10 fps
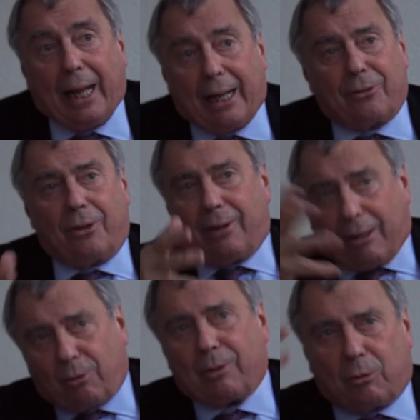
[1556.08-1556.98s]
And
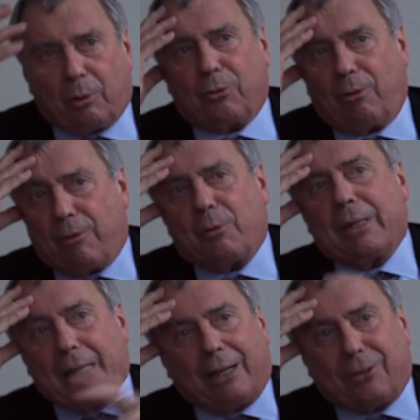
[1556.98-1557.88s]
I thought it was a
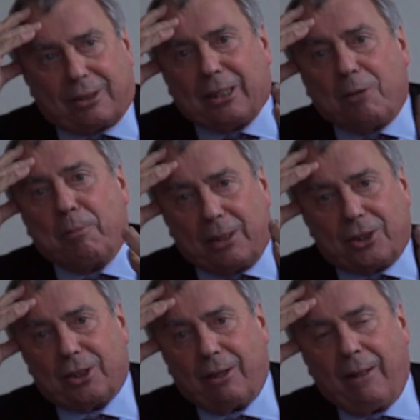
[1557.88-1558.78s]
very nice
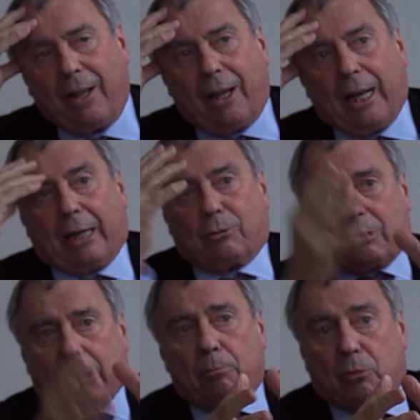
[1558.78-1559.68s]
image at
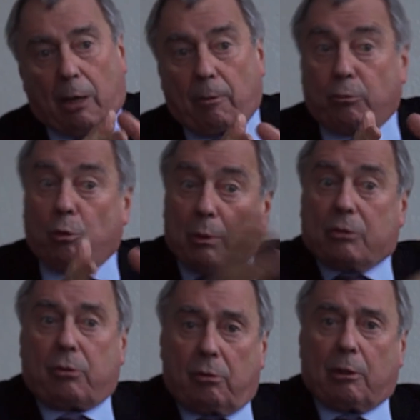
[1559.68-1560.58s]
the same time of the
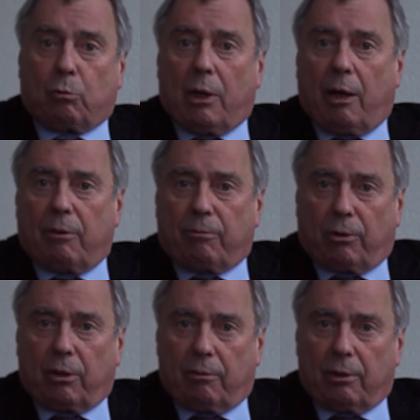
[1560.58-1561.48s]
risk that we have in
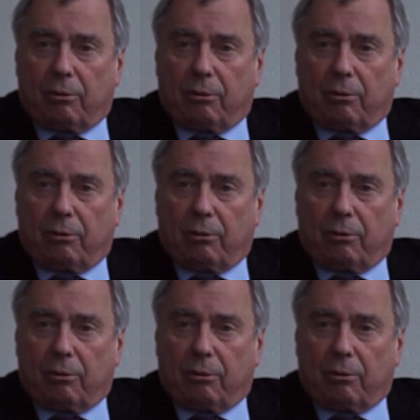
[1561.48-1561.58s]
front of